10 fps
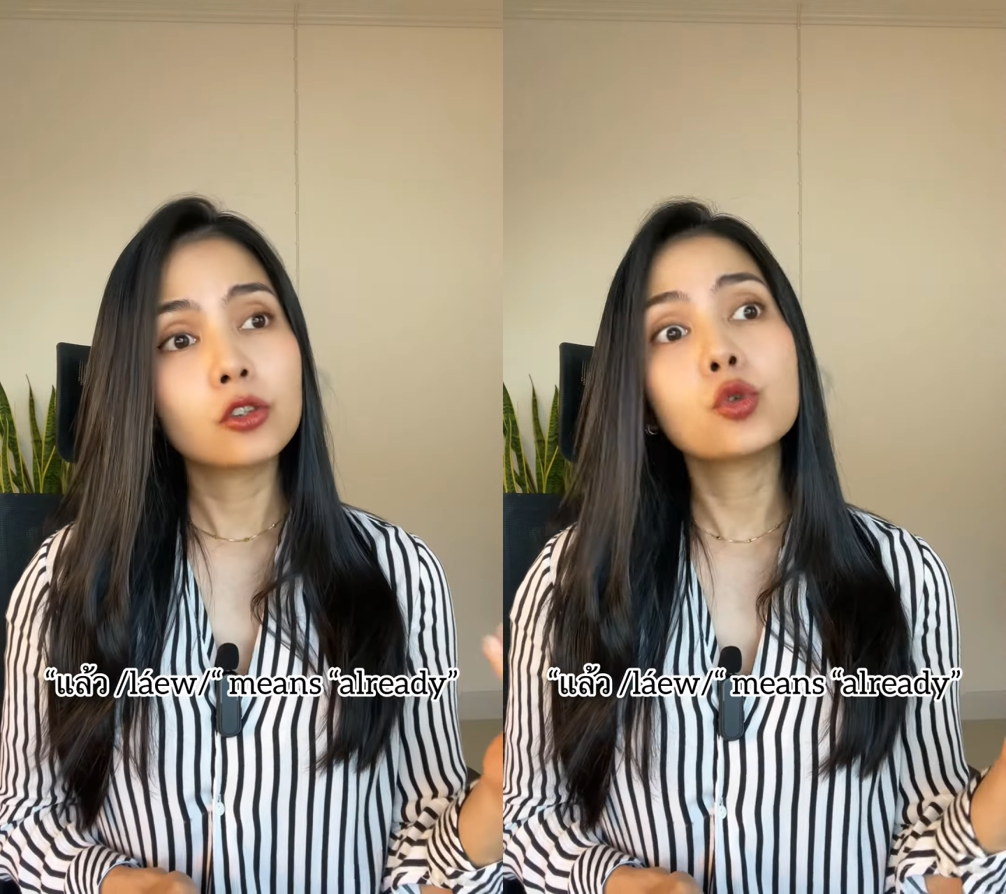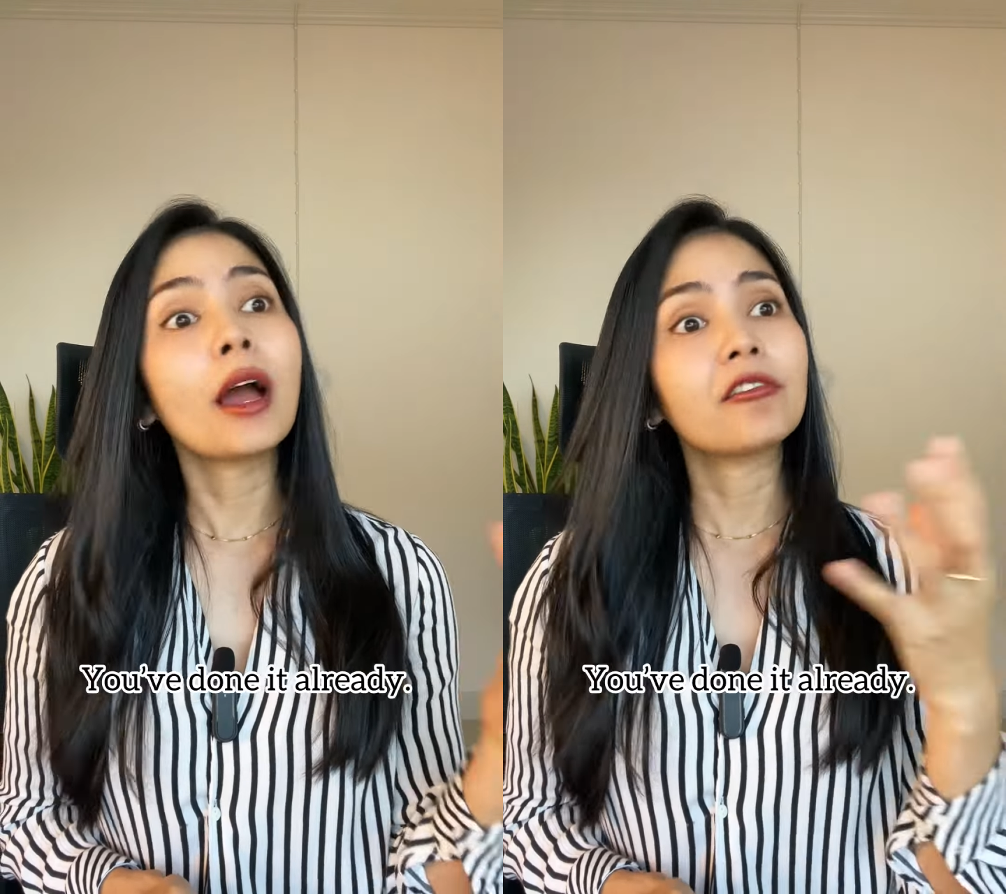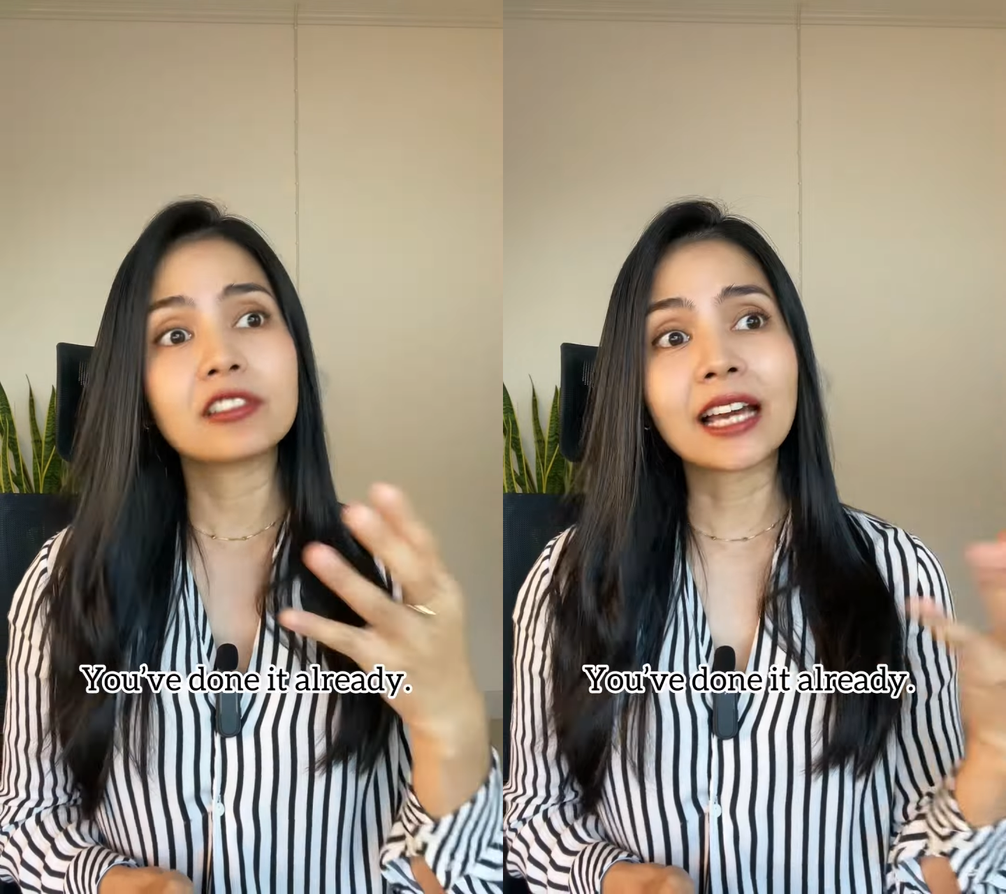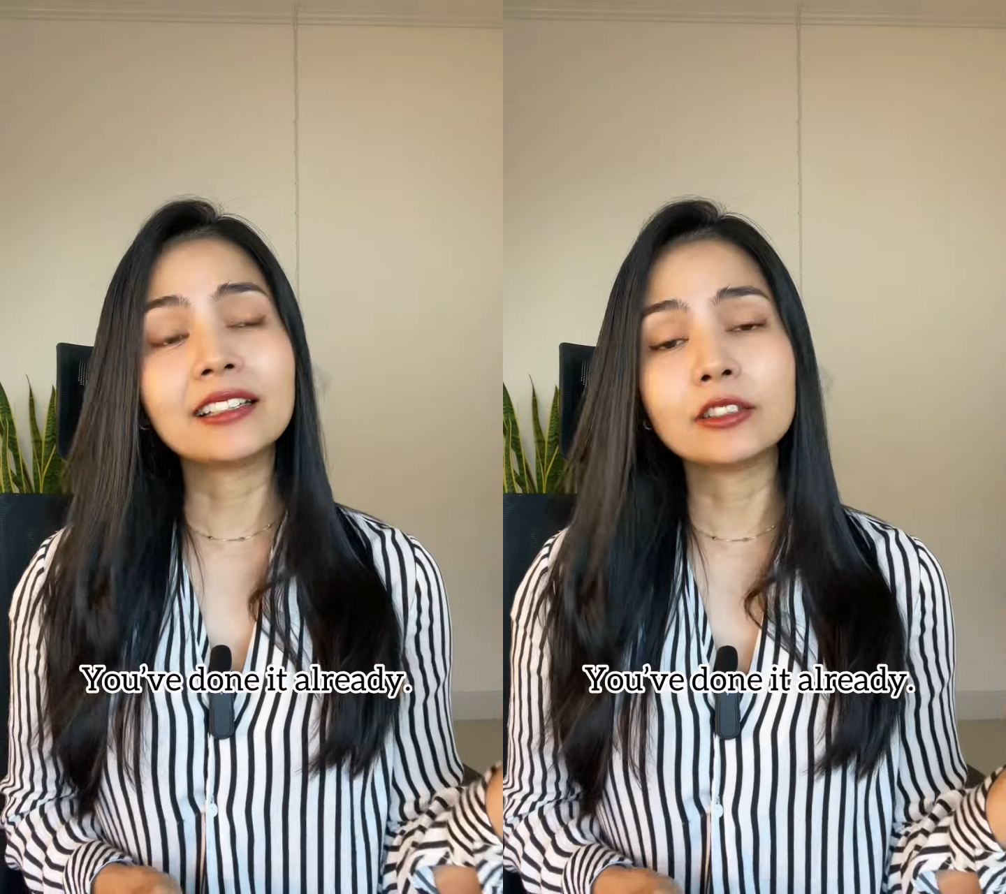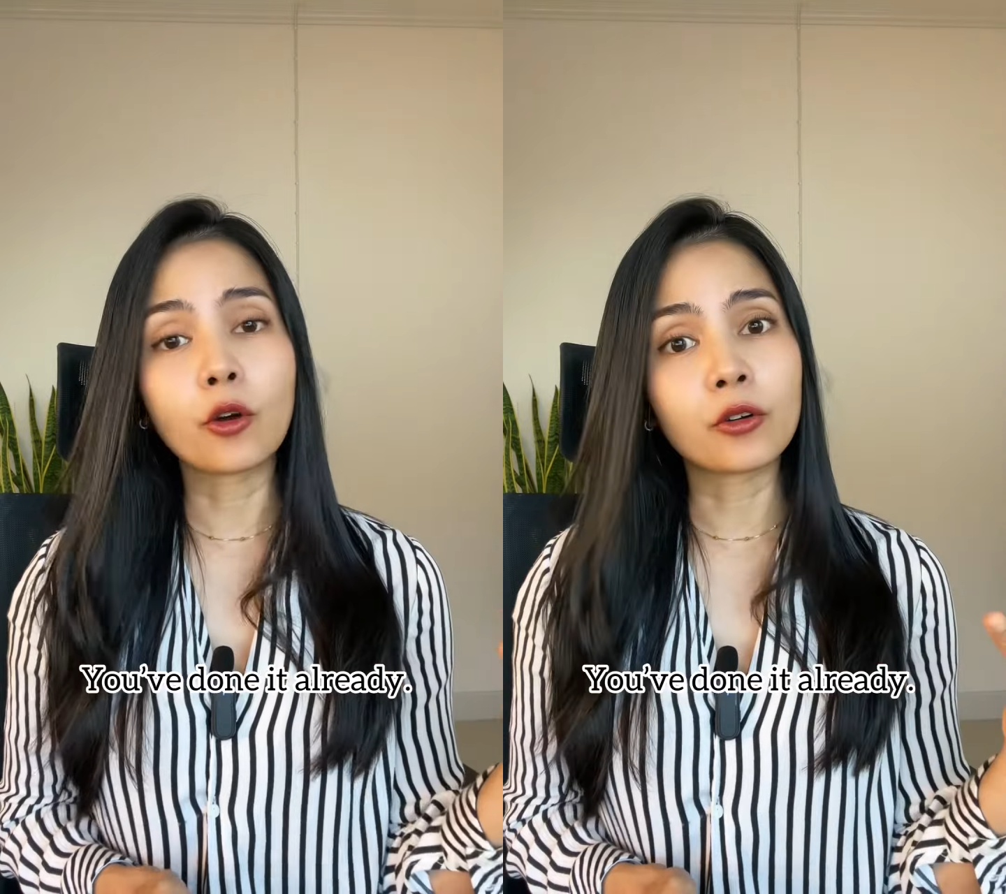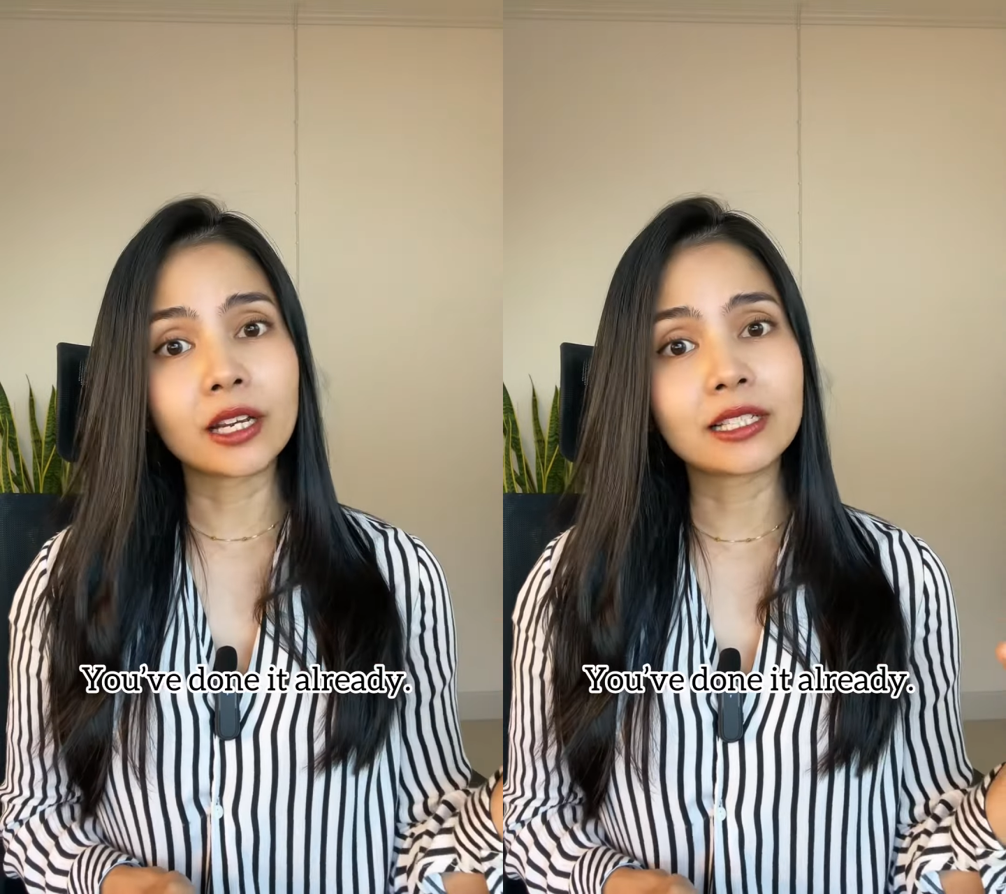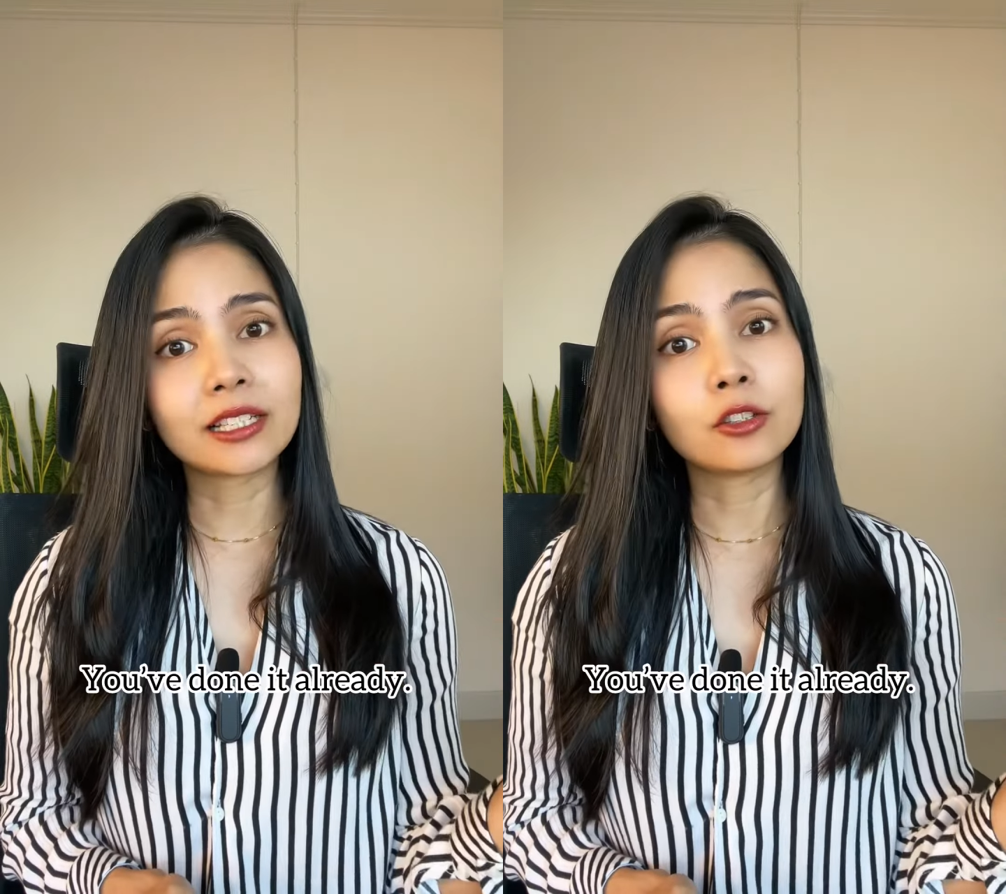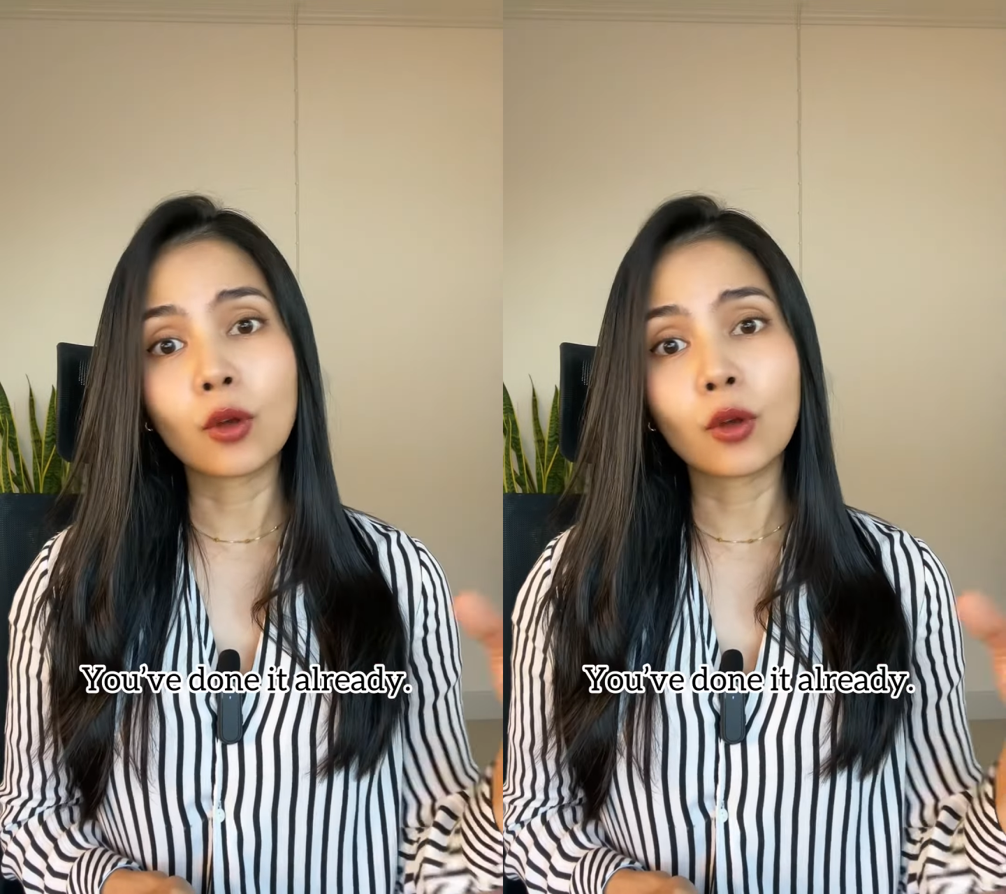you have done it already